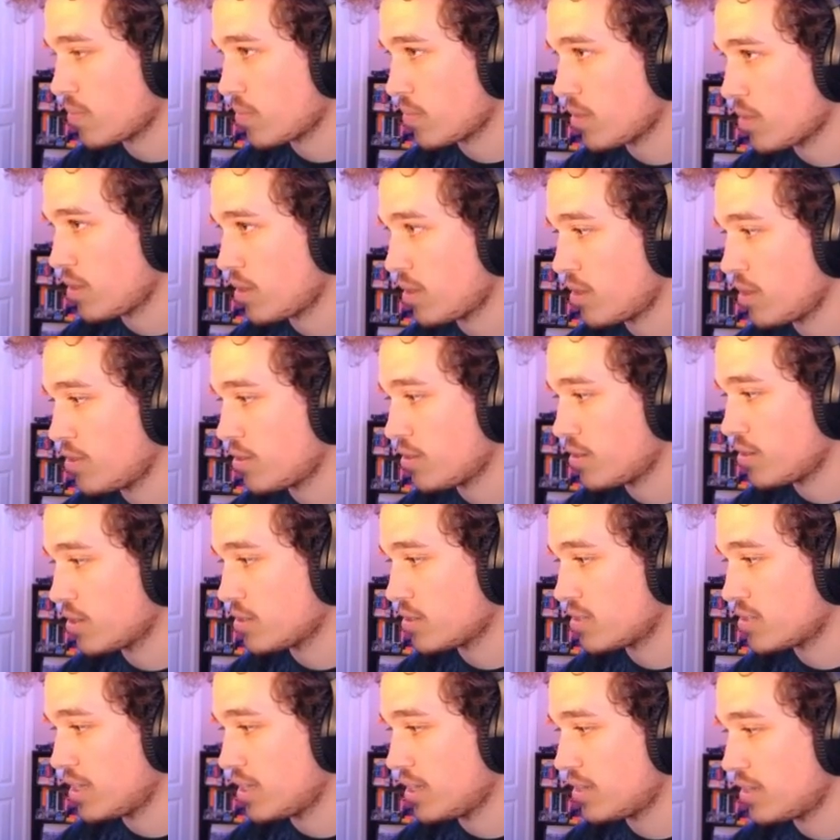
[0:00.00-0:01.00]
Oh, they're gonna
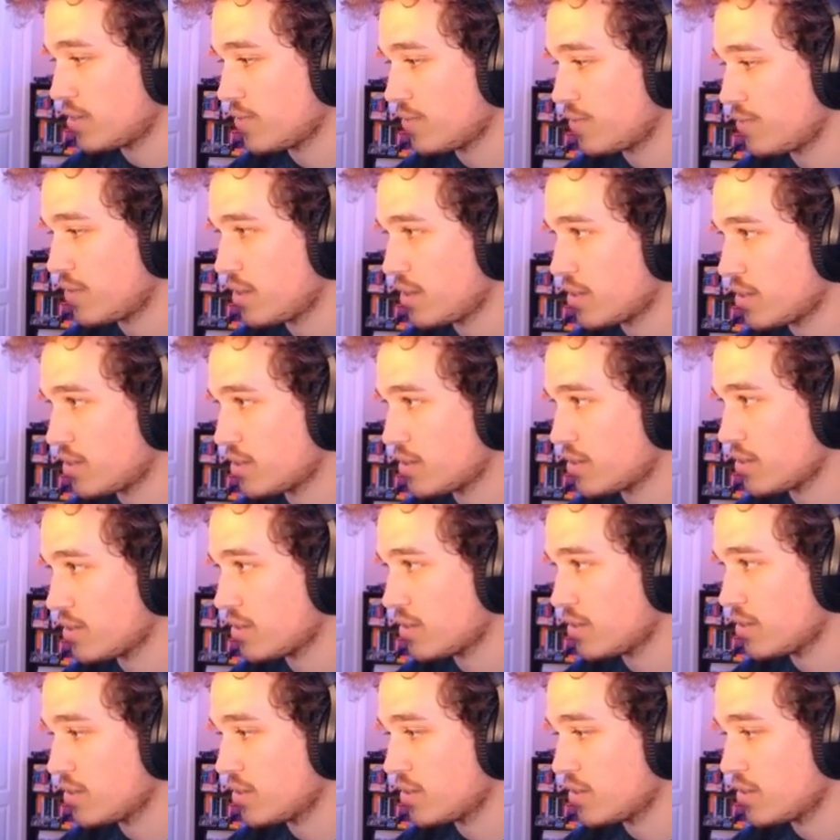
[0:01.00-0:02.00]
take. Fuck.
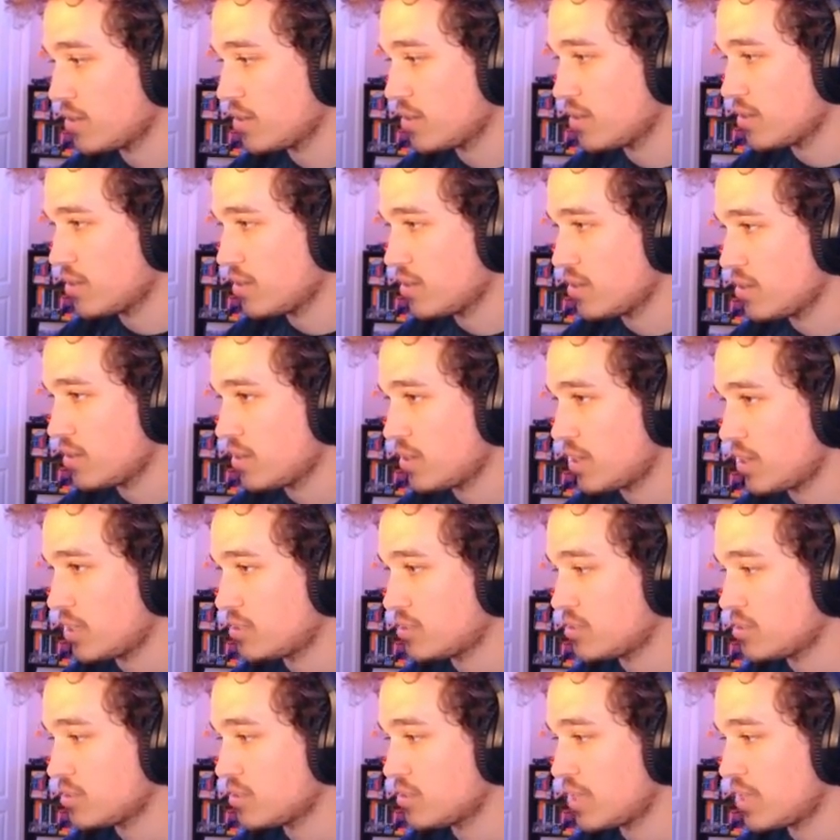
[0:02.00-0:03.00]
Yeah, so
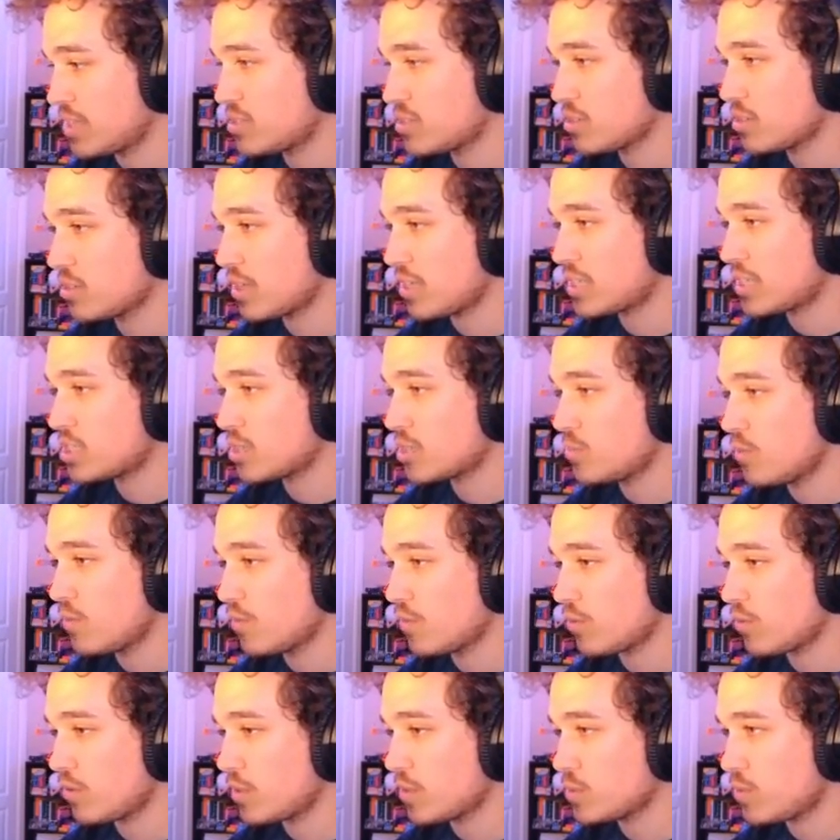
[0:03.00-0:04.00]
that's a move on
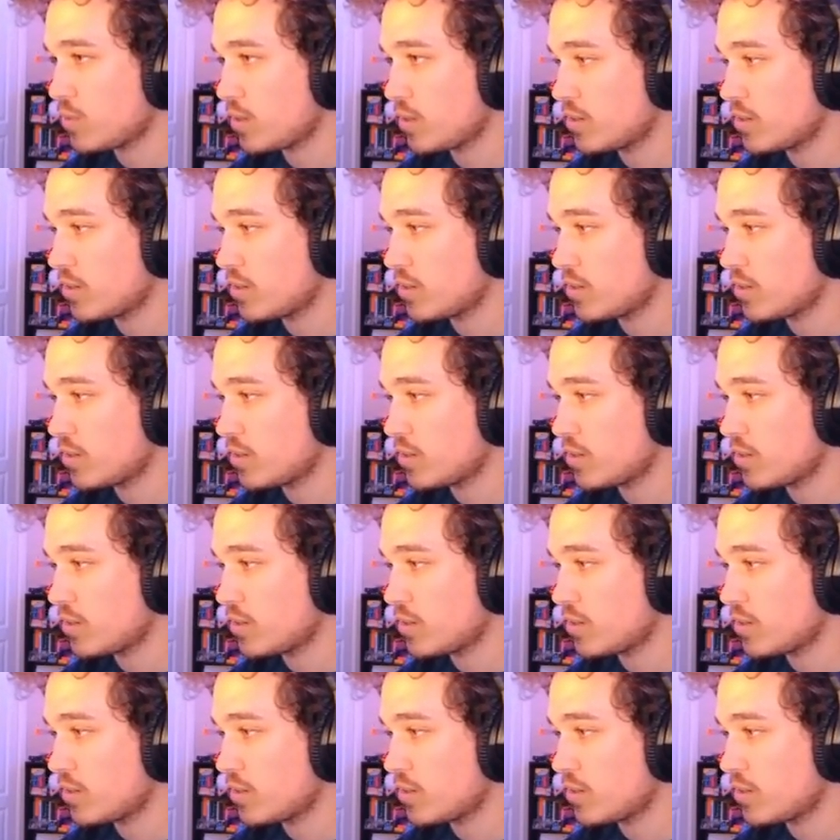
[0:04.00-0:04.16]
Grace part.